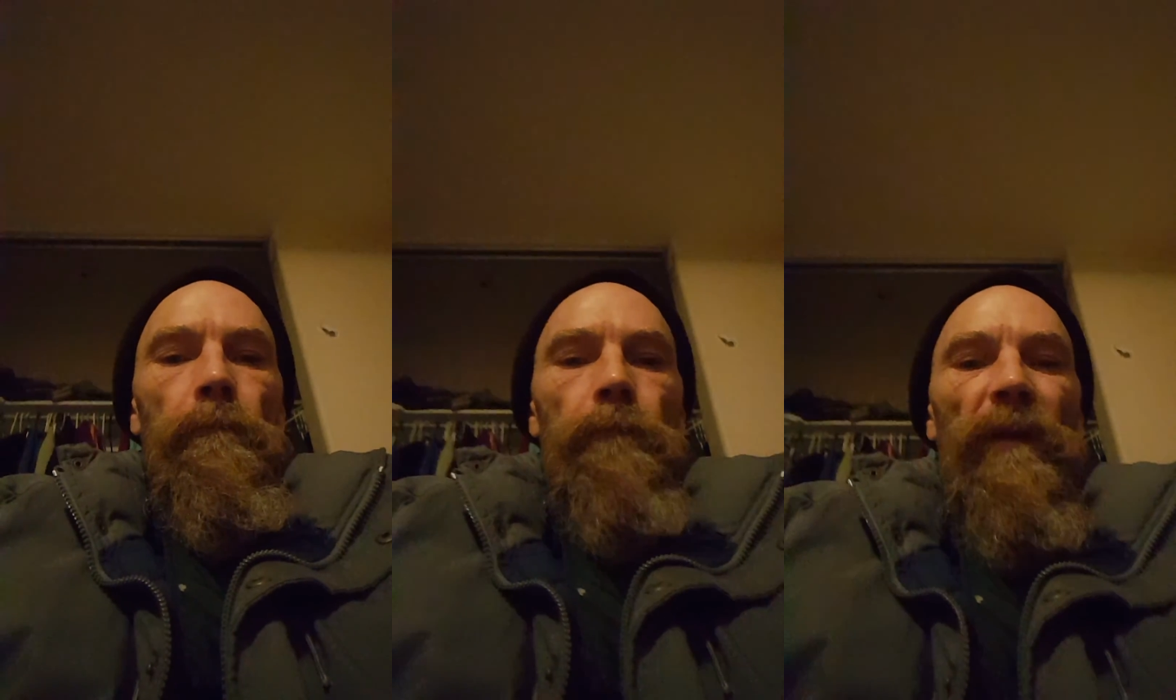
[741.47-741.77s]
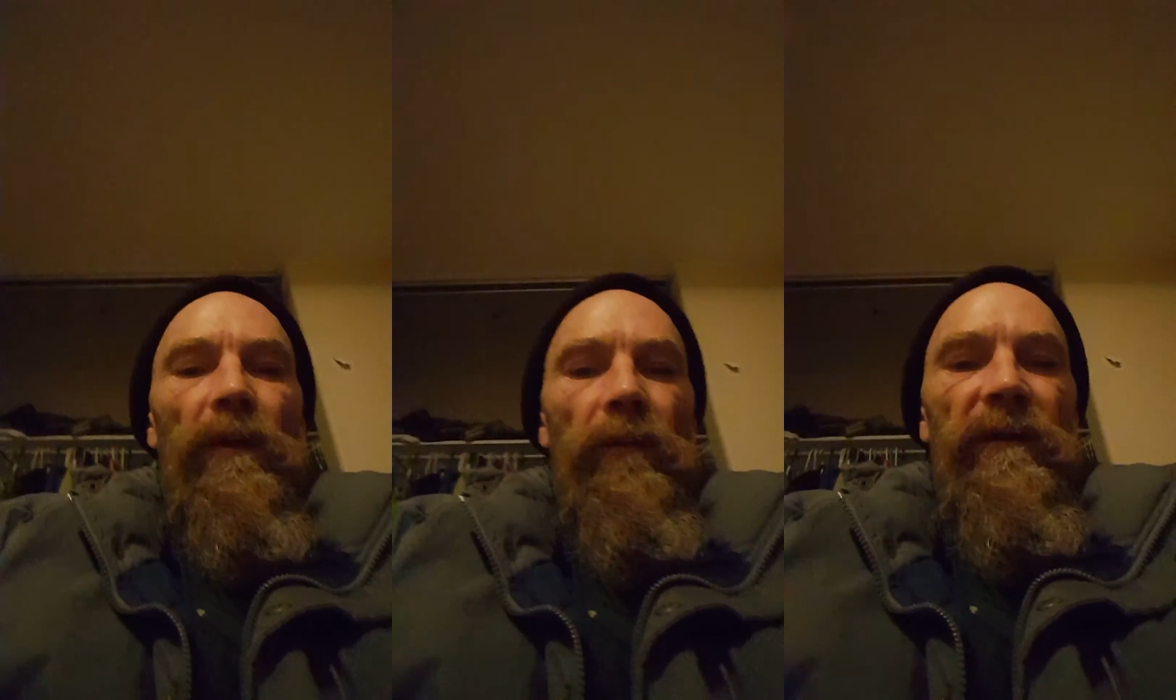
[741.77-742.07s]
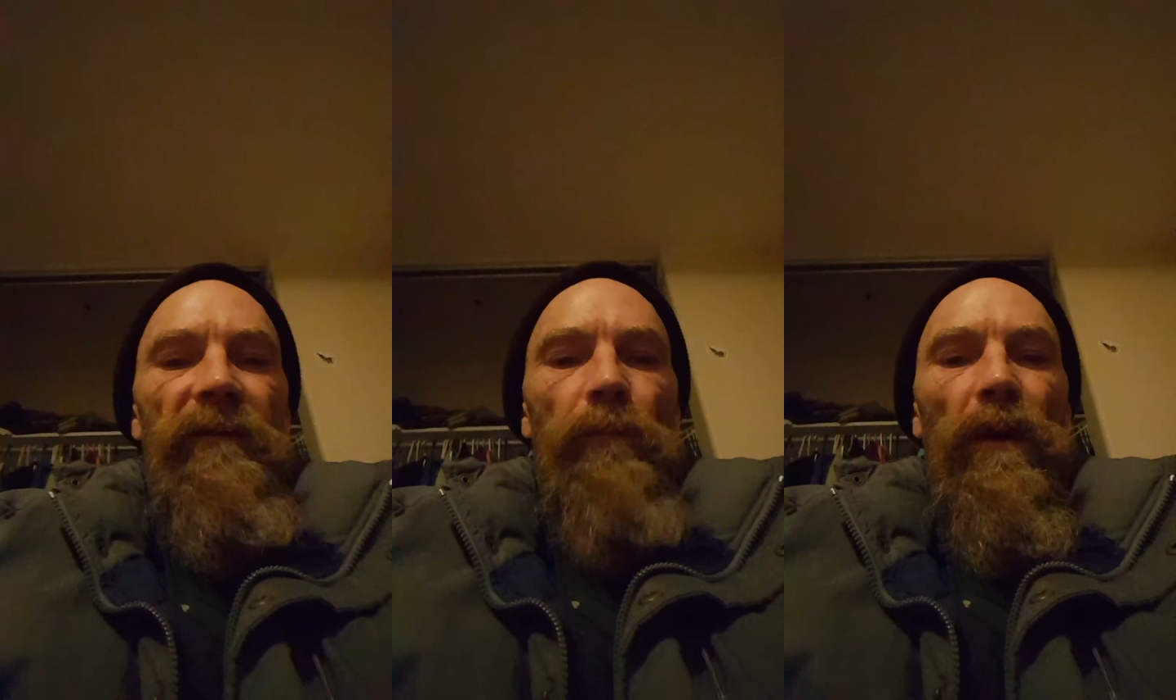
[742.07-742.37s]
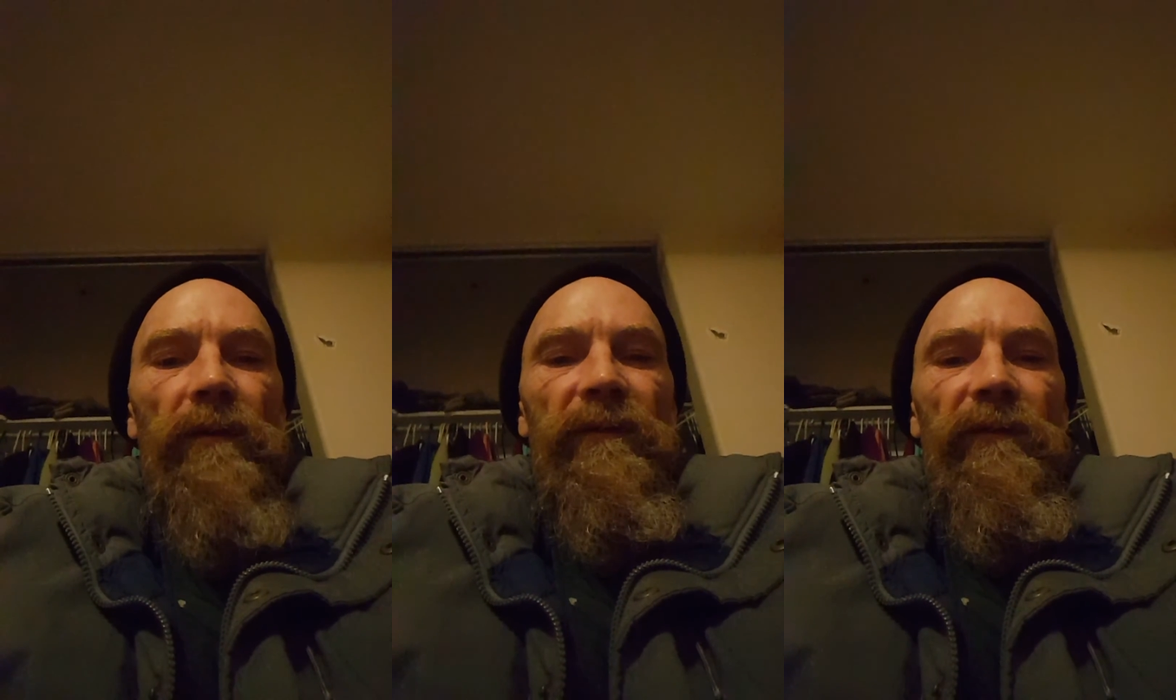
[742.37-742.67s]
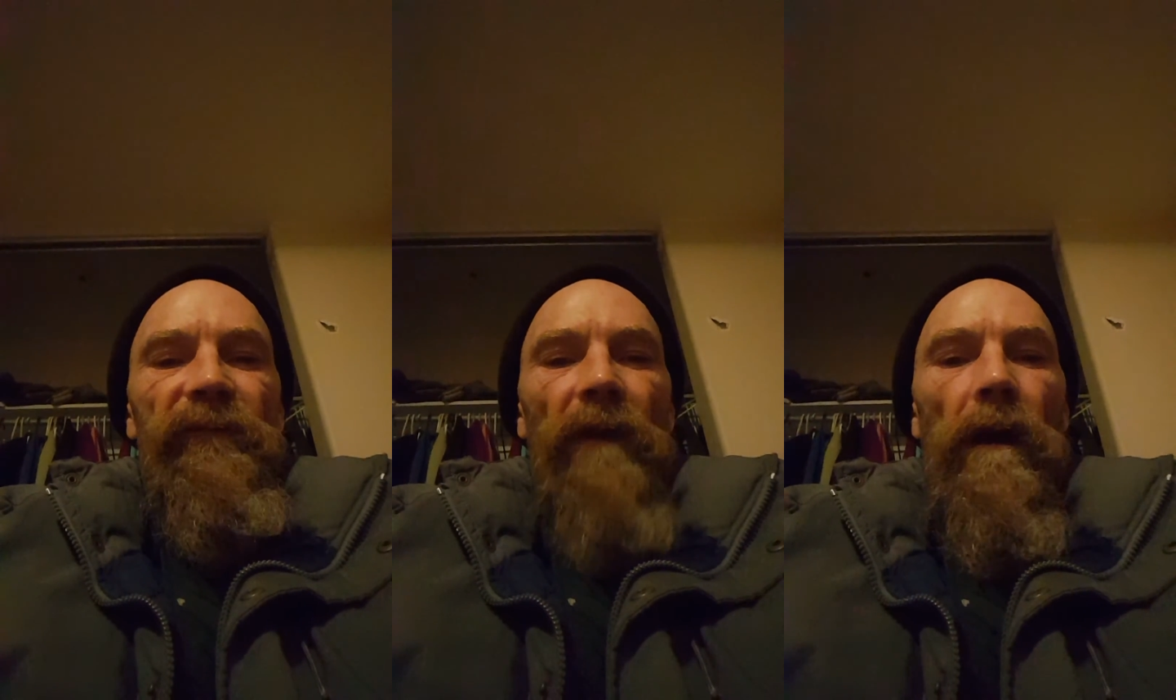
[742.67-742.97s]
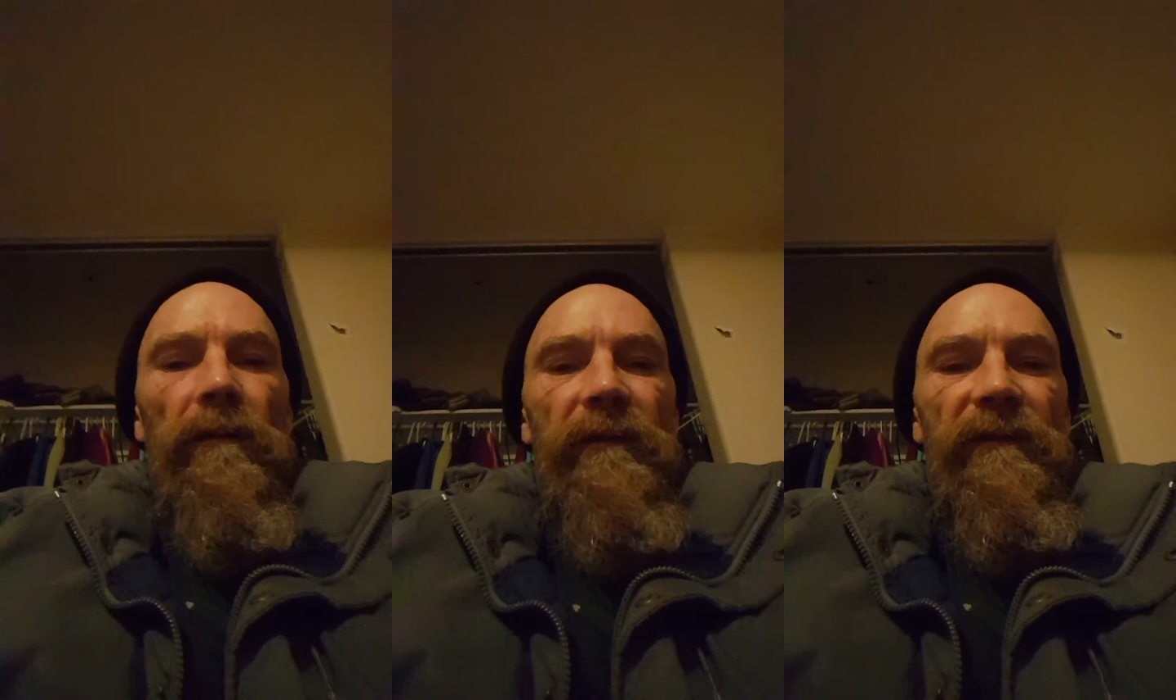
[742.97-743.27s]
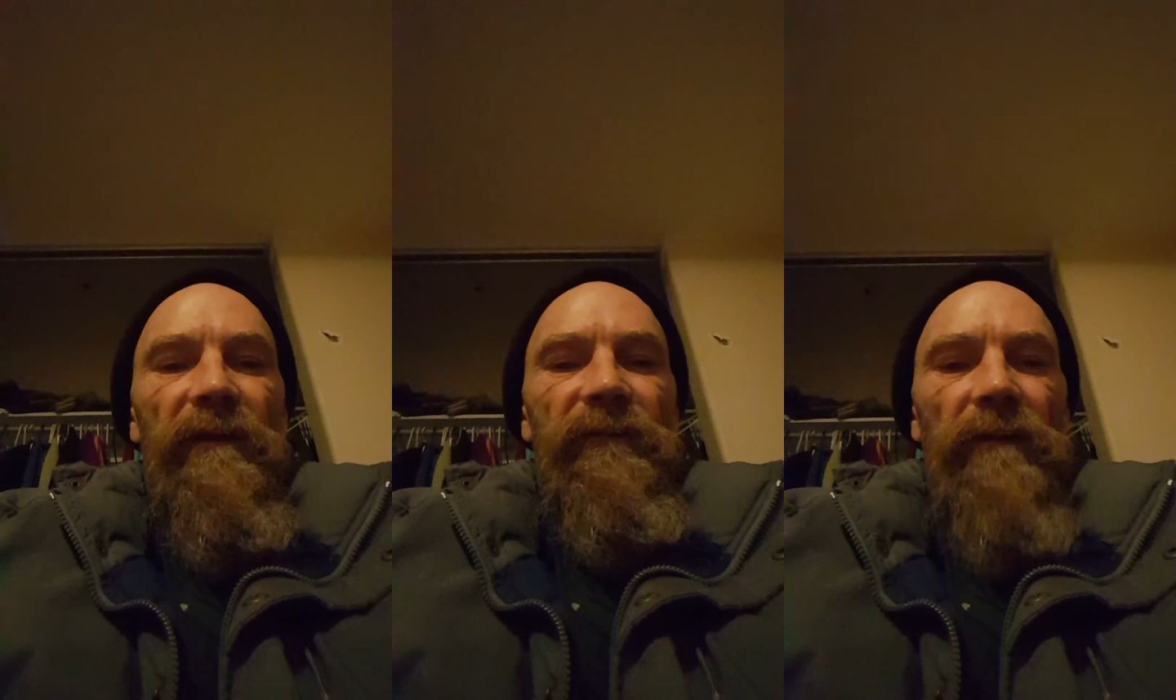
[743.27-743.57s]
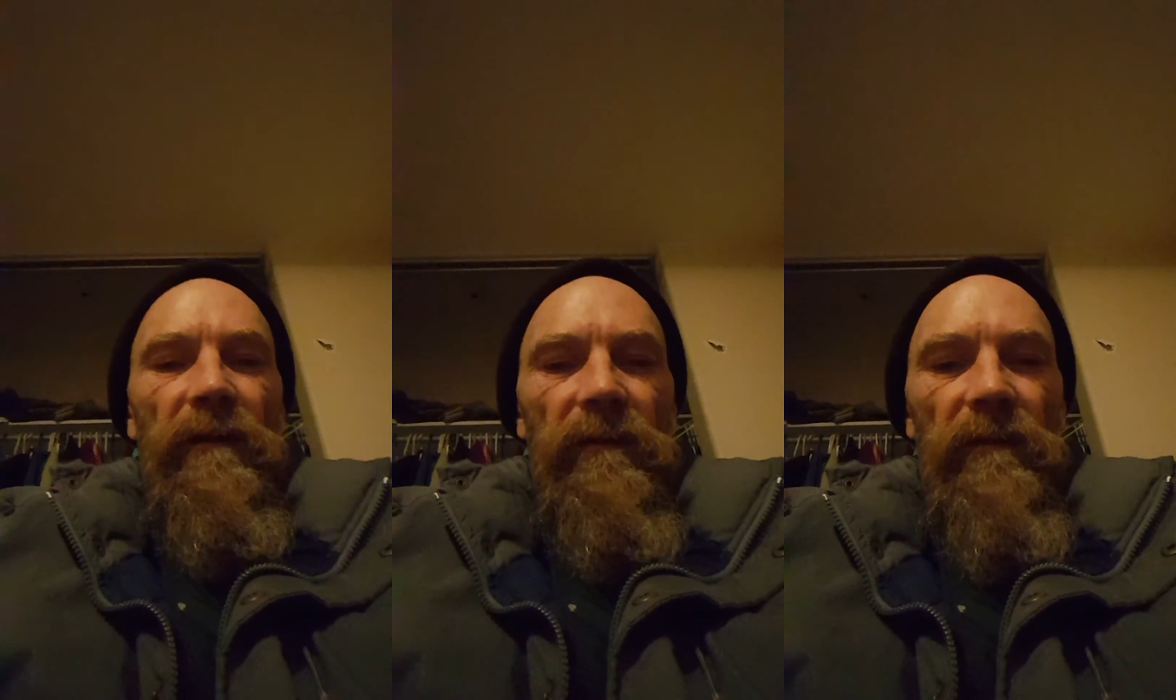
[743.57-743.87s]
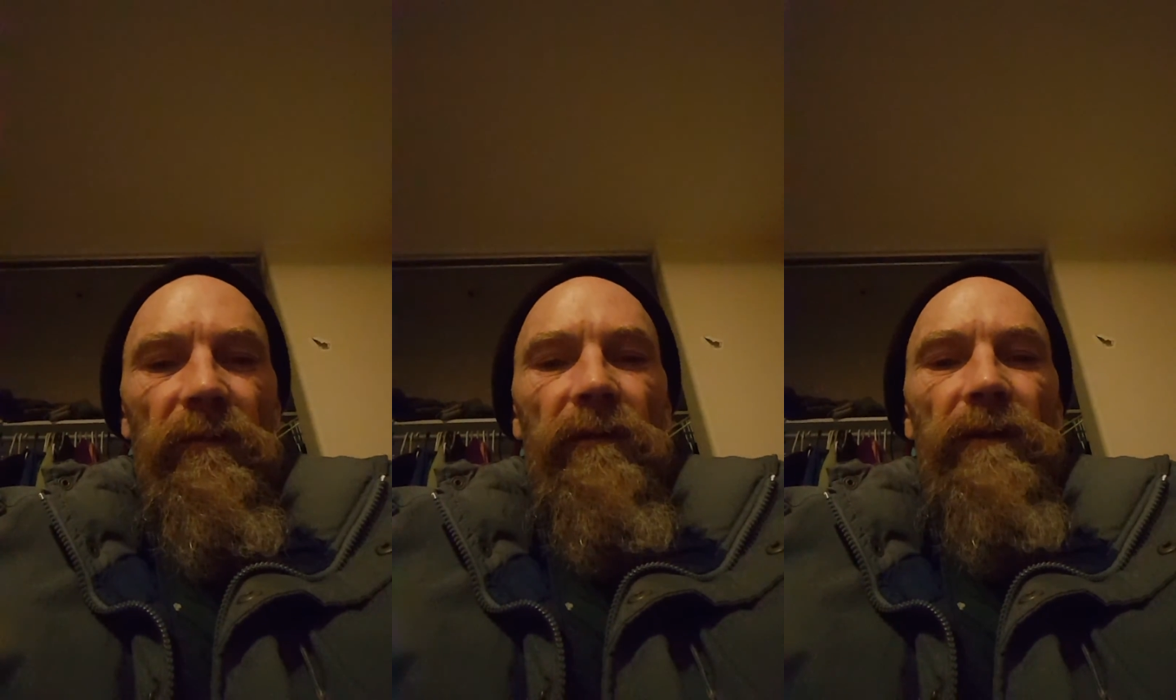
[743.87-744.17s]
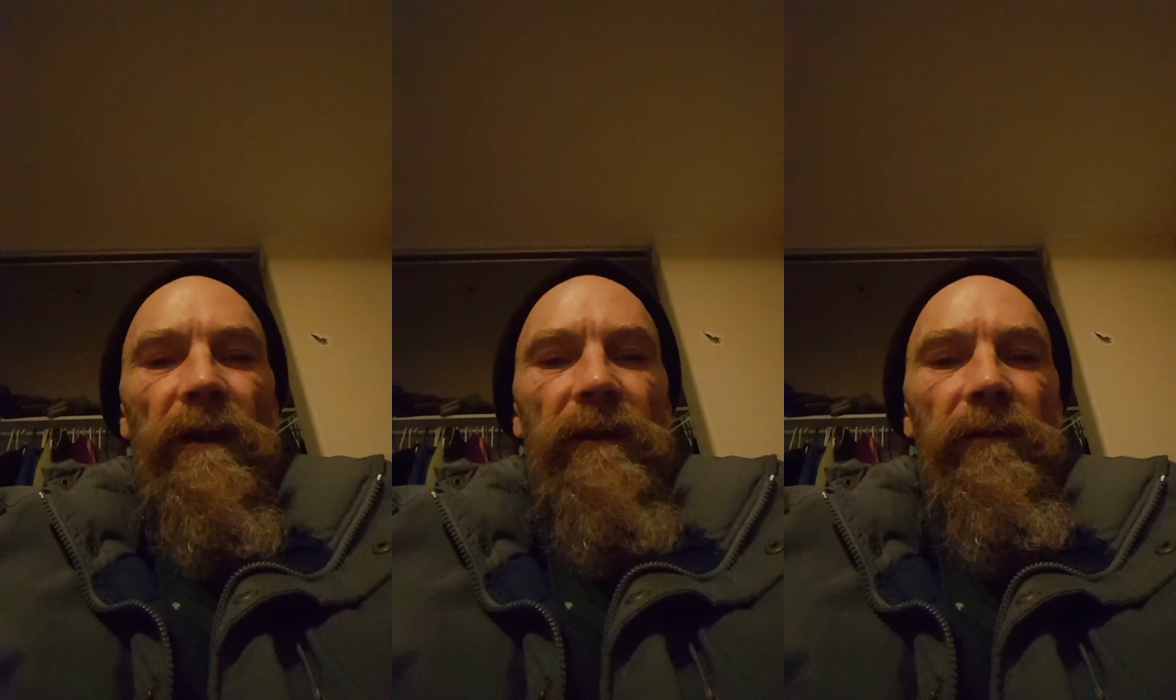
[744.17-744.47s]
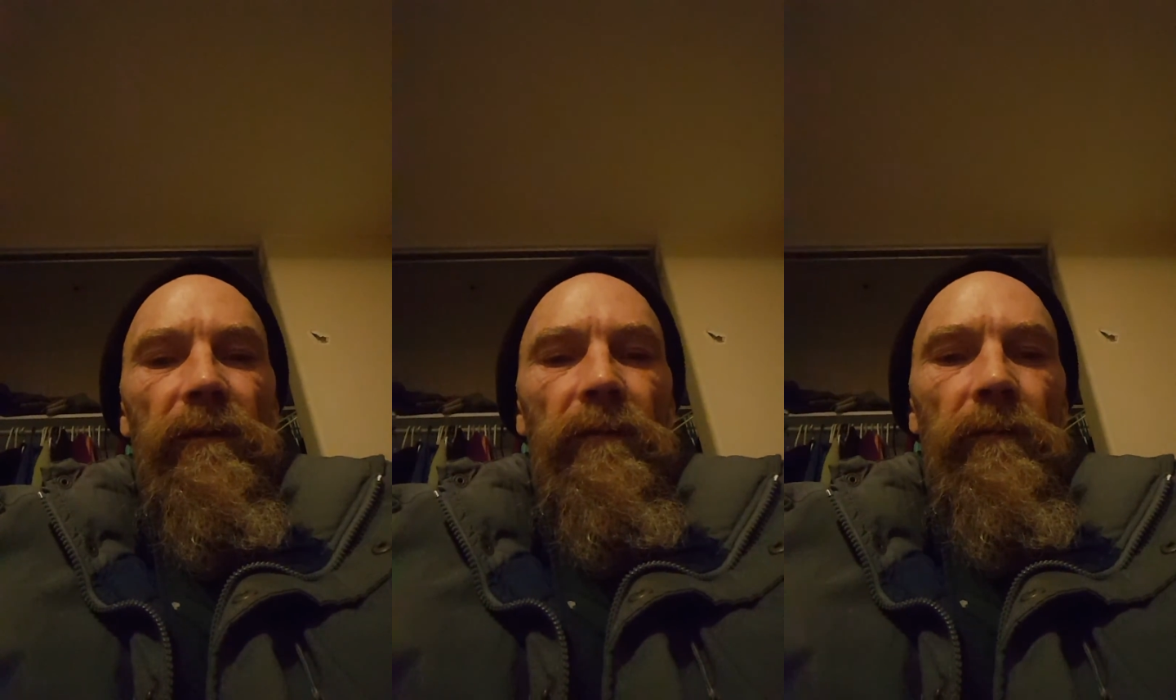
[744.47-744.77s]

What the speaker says: You don't give birth to a child and it does not look like you.